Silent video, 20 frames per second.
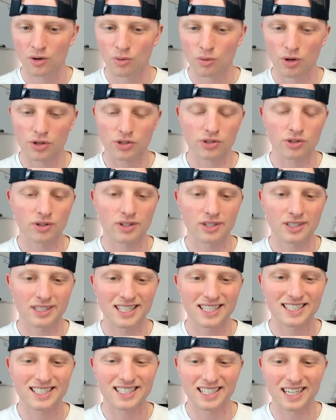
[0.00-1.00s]
We're also going to
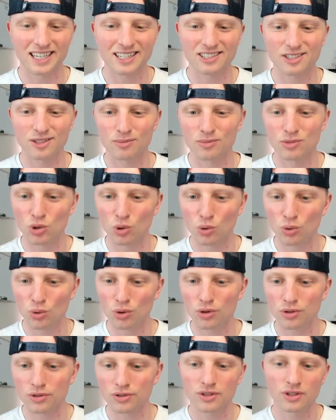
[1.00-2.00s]
discuss some
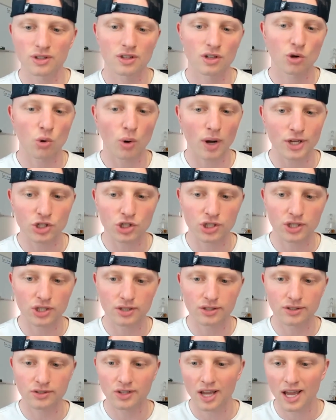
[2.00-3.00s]
tools,
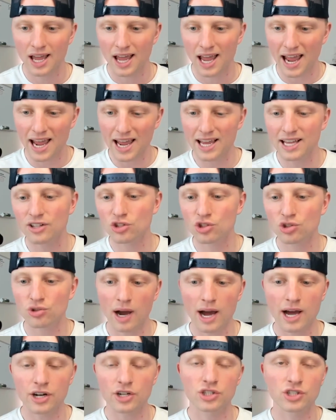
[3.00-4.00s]
questions, and
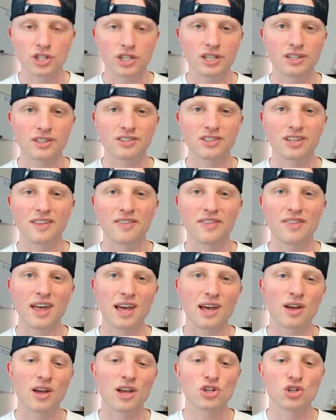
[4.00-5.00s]
strategies
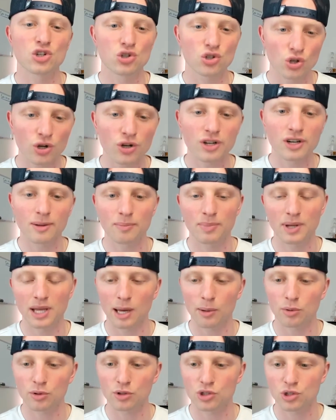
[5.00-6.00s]
that should
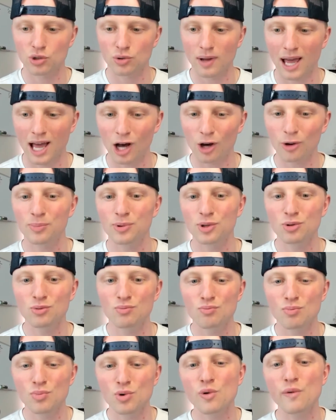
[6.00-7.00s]
be able to help you
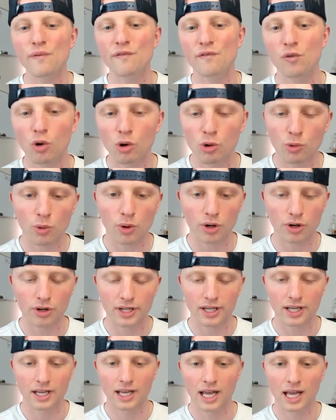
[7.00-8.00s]
move
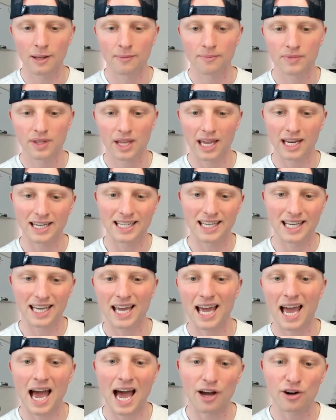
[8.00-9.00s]
forward and
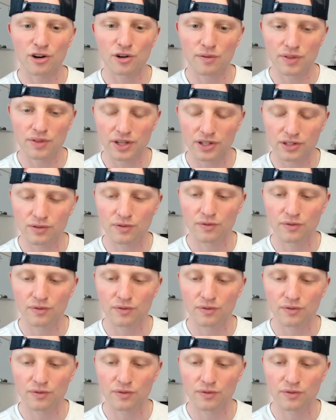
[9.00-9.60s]
get out of this